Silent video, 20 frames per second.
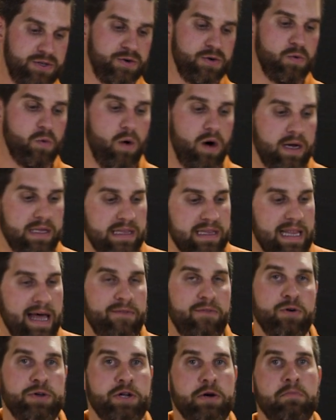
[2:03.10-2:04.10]
to
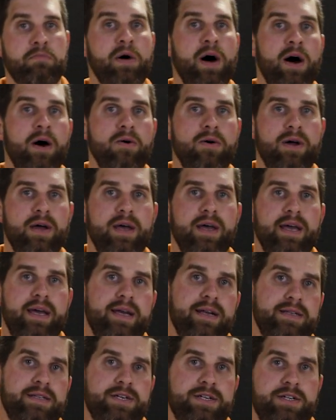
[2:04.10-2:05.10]
level your bow
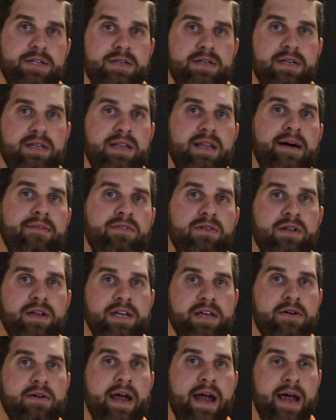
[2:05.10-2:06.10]
in addition to
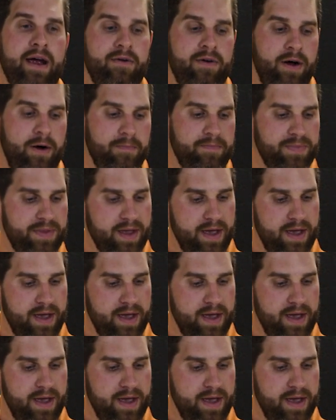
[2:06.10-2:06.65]
leveling your arrow.